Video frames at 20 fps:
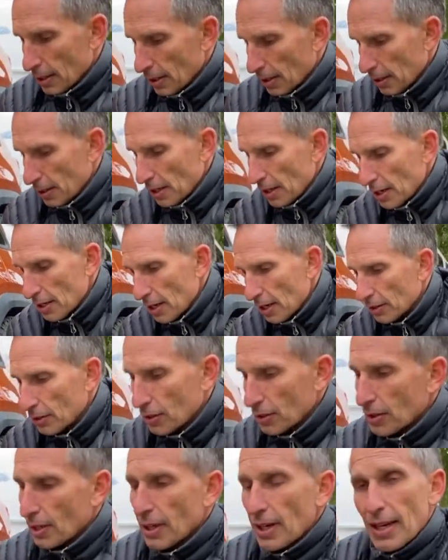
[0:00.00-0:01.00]
and then that
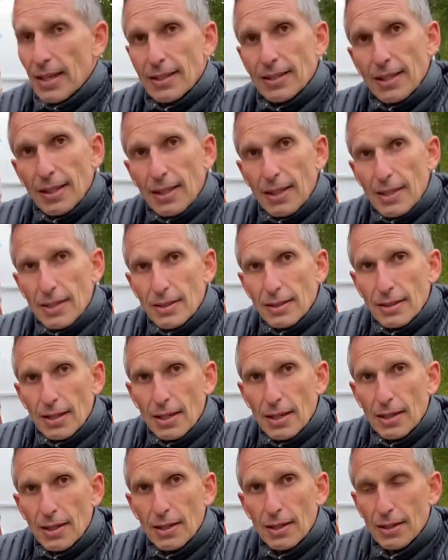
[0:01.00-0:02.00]
just connects to
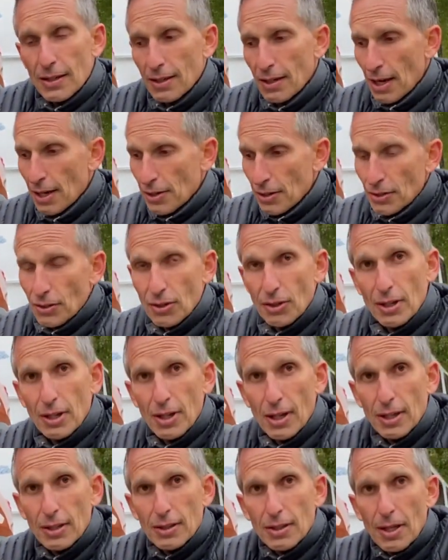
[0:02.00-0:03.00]
this and you turn it
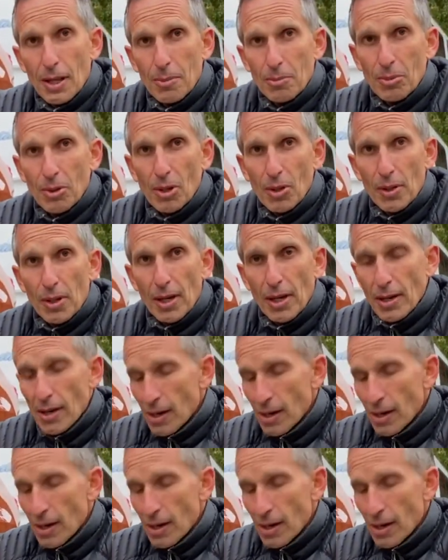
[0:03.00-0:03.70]
on and blow the air